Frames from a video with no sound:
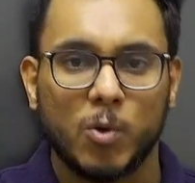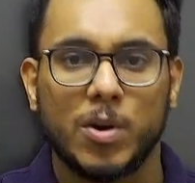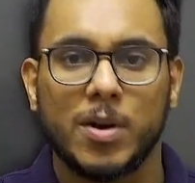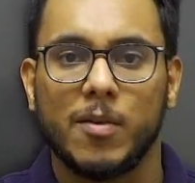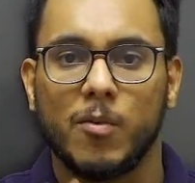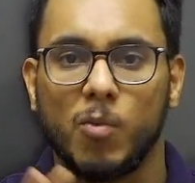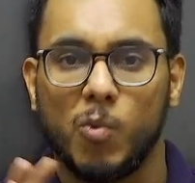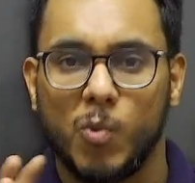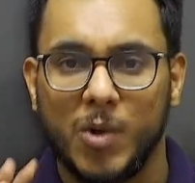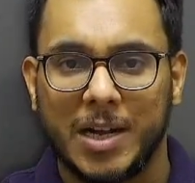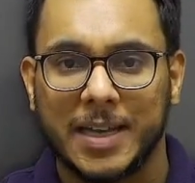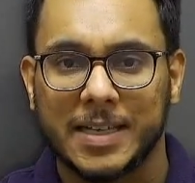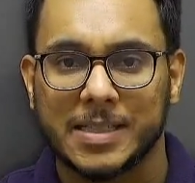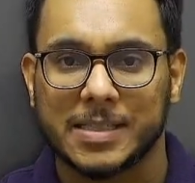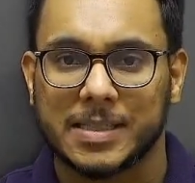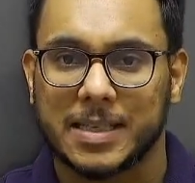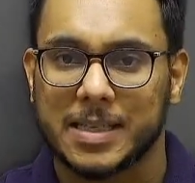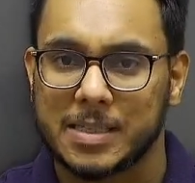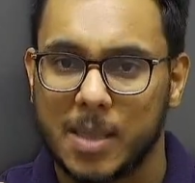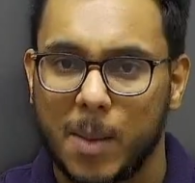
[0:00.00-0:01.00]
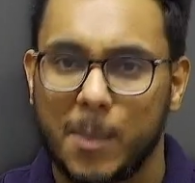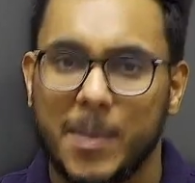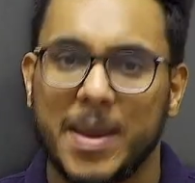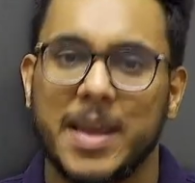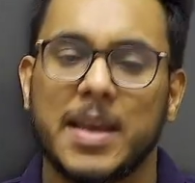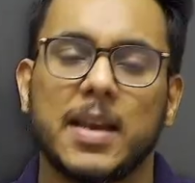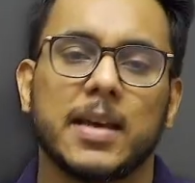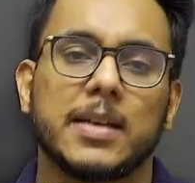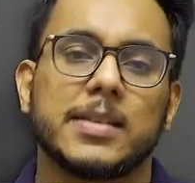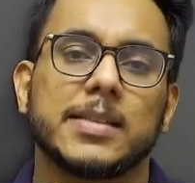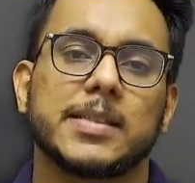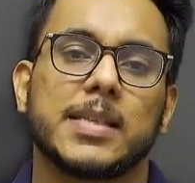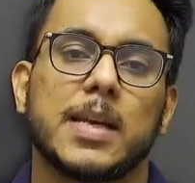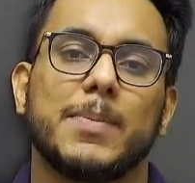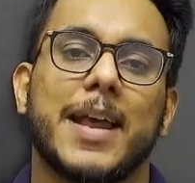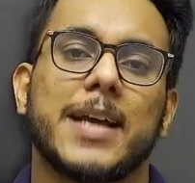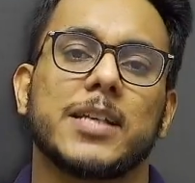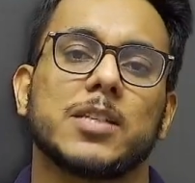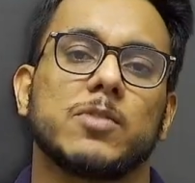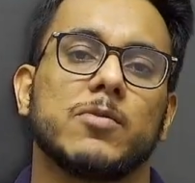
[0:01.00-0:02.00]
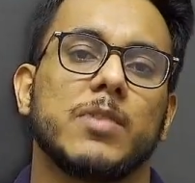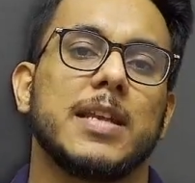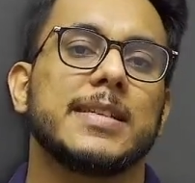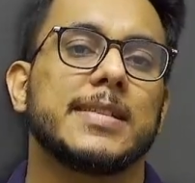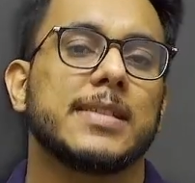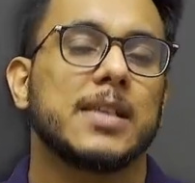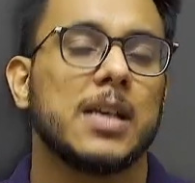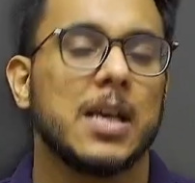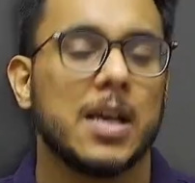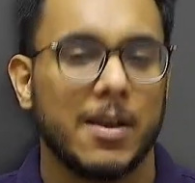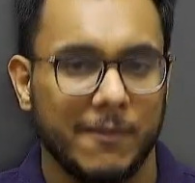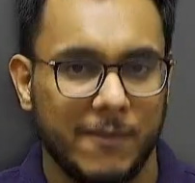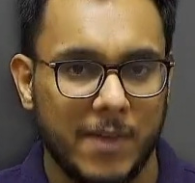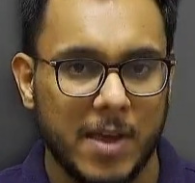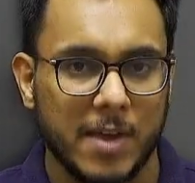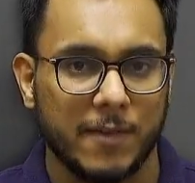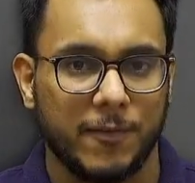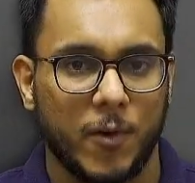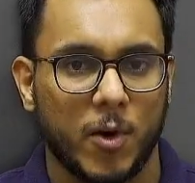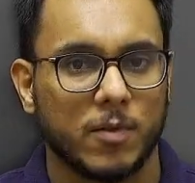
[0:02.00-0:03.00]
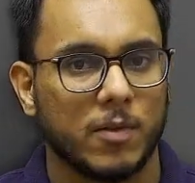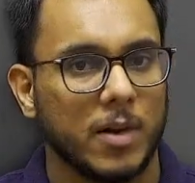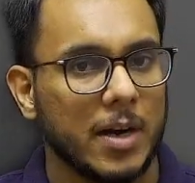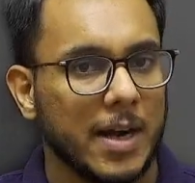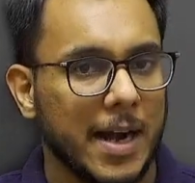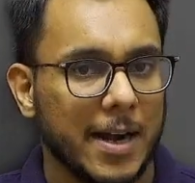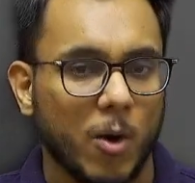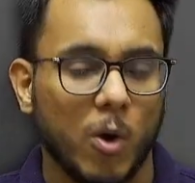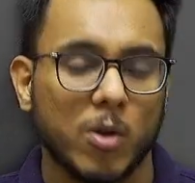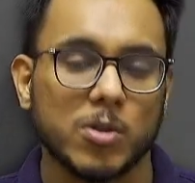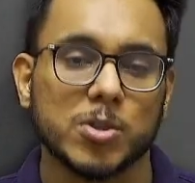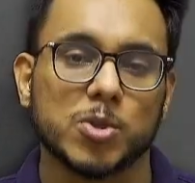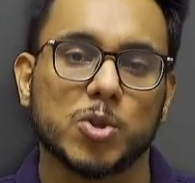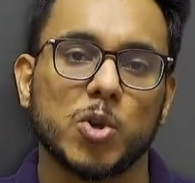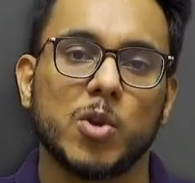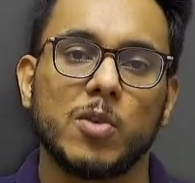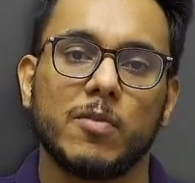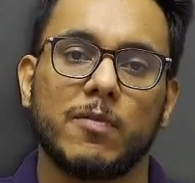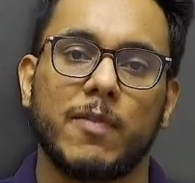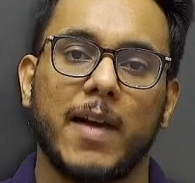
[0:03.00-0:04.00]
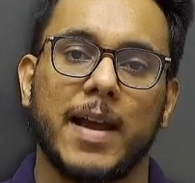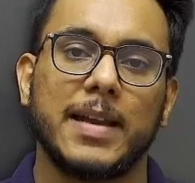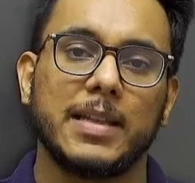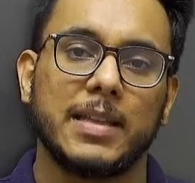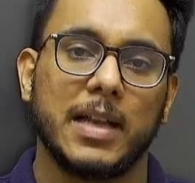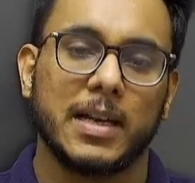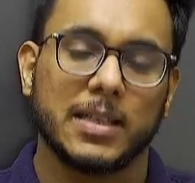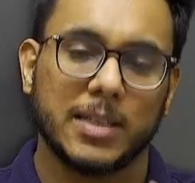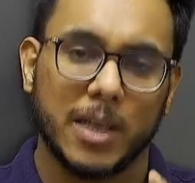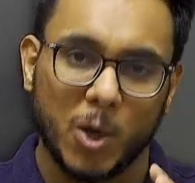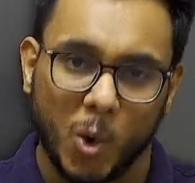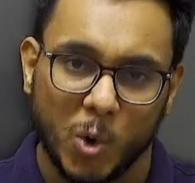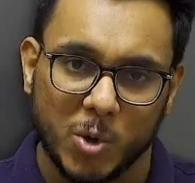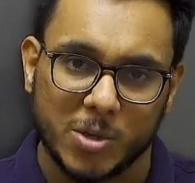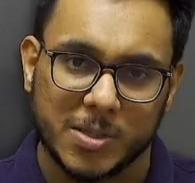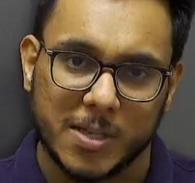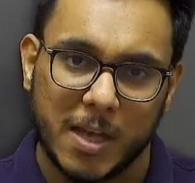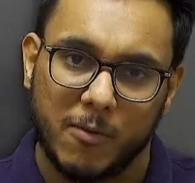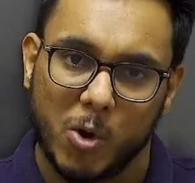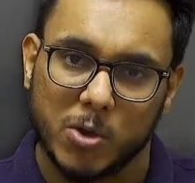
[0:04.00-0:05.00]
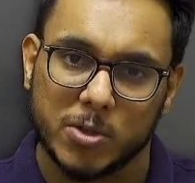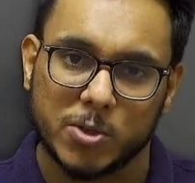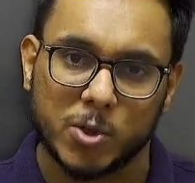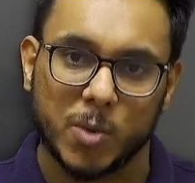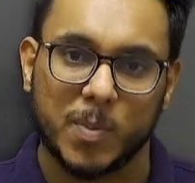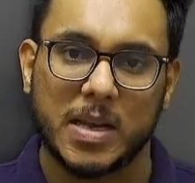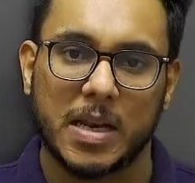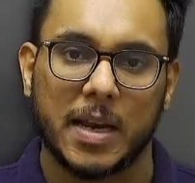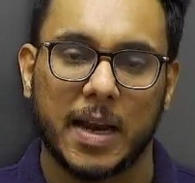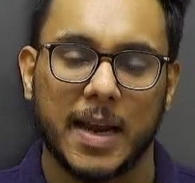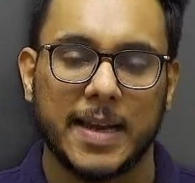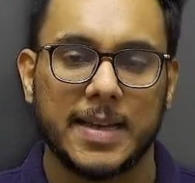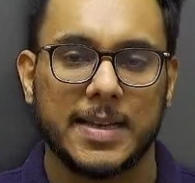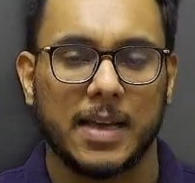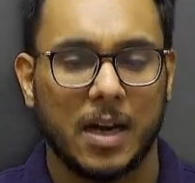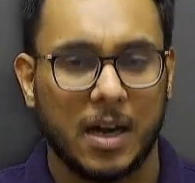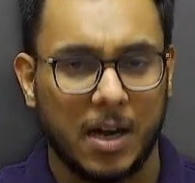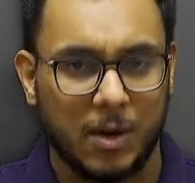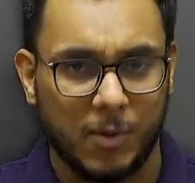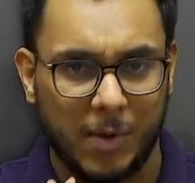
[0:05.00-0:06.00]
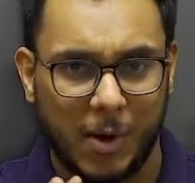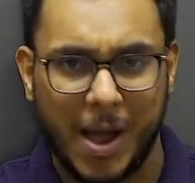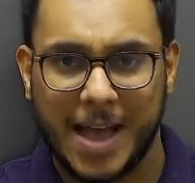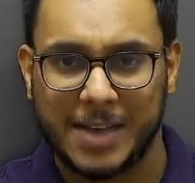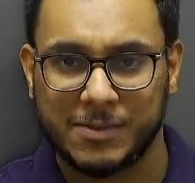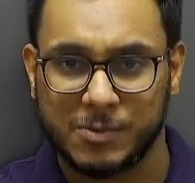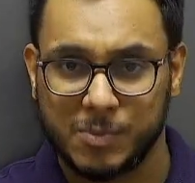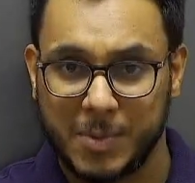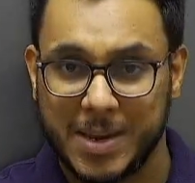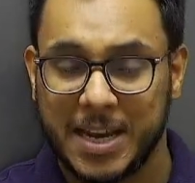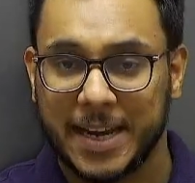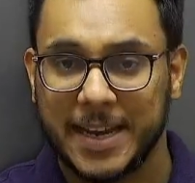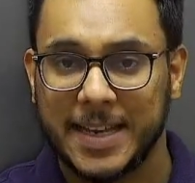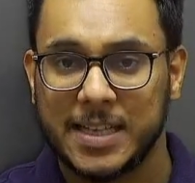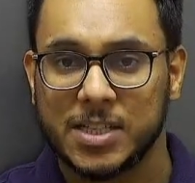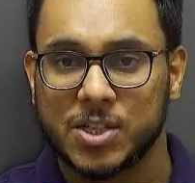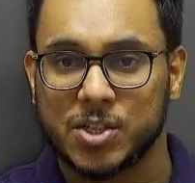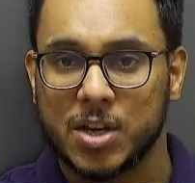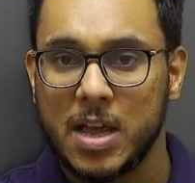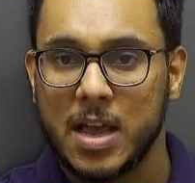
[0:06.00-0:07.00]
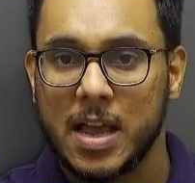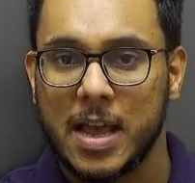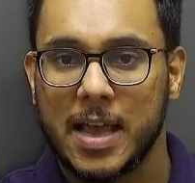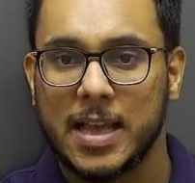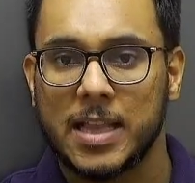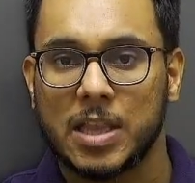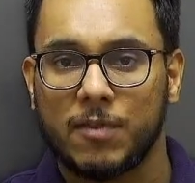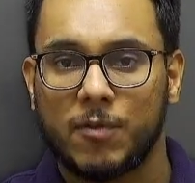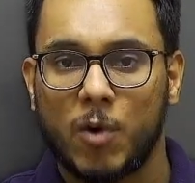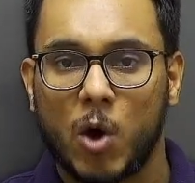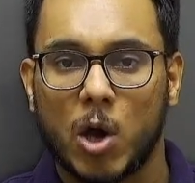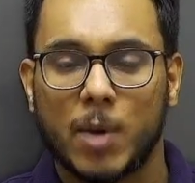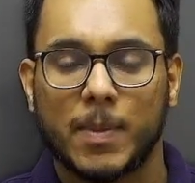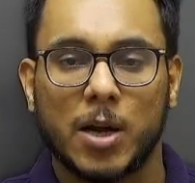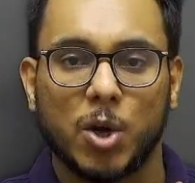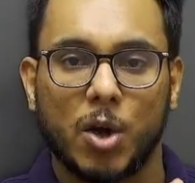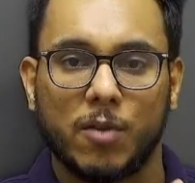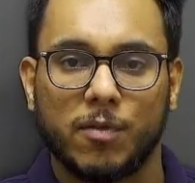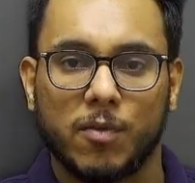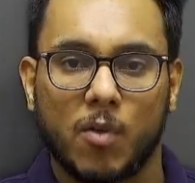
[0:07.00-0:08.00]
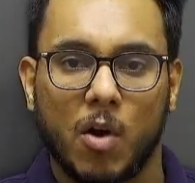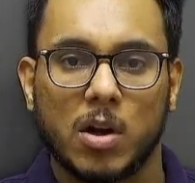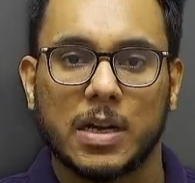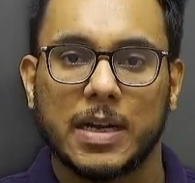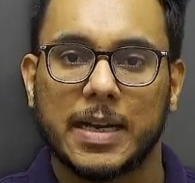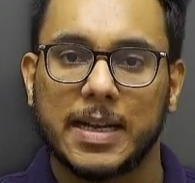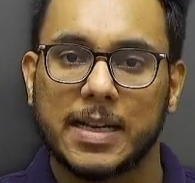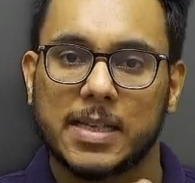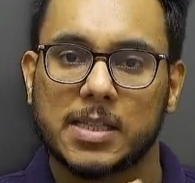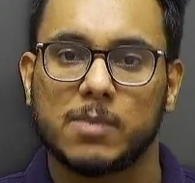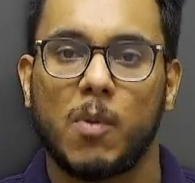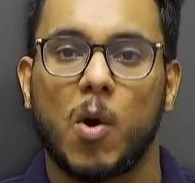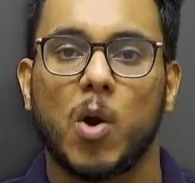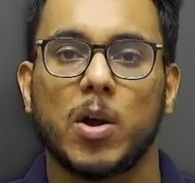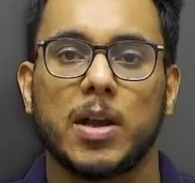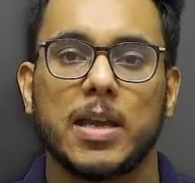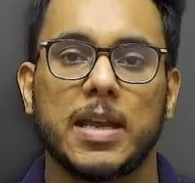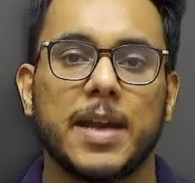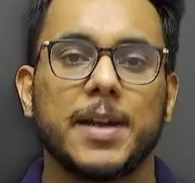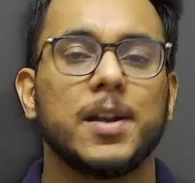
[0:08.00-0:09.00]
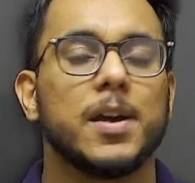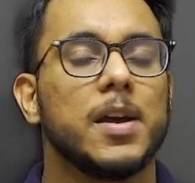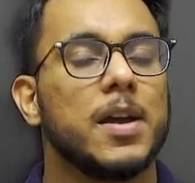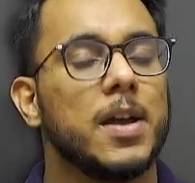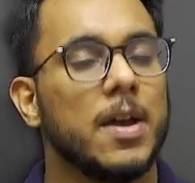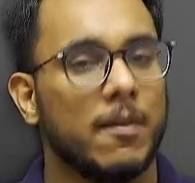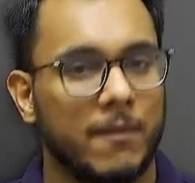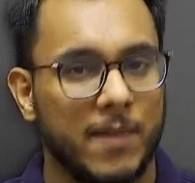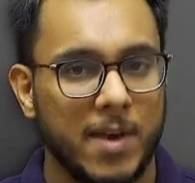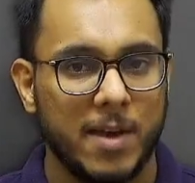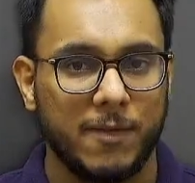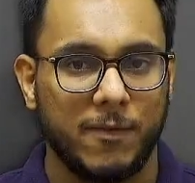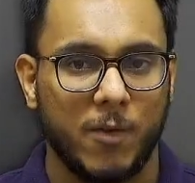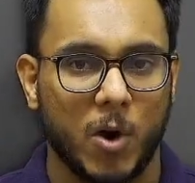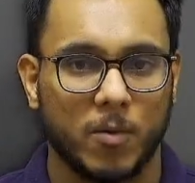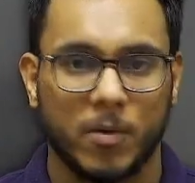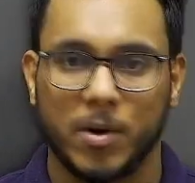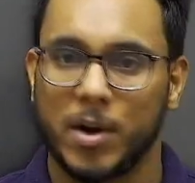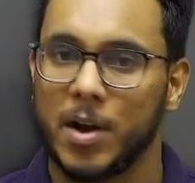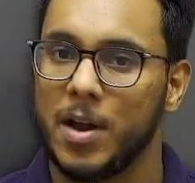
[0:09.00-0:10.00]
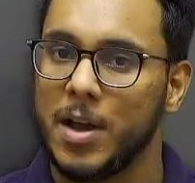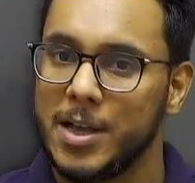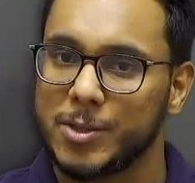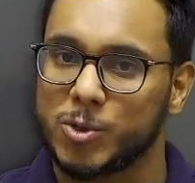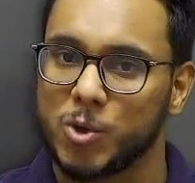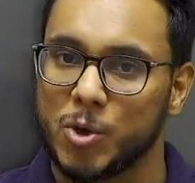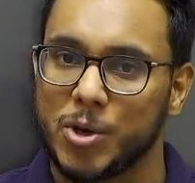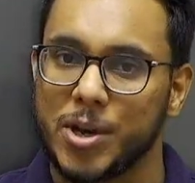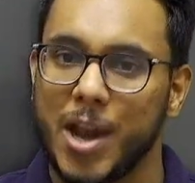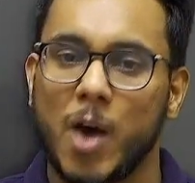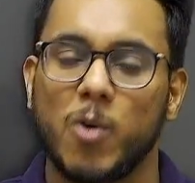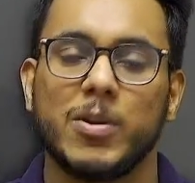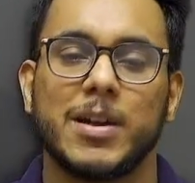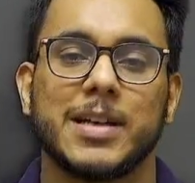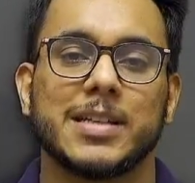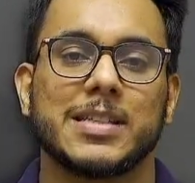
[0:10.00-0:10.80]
We'll discuss the main concept as well as way forward. And also you'll find that the notes have also been arranged in the format of context, body and way forward. So now let's get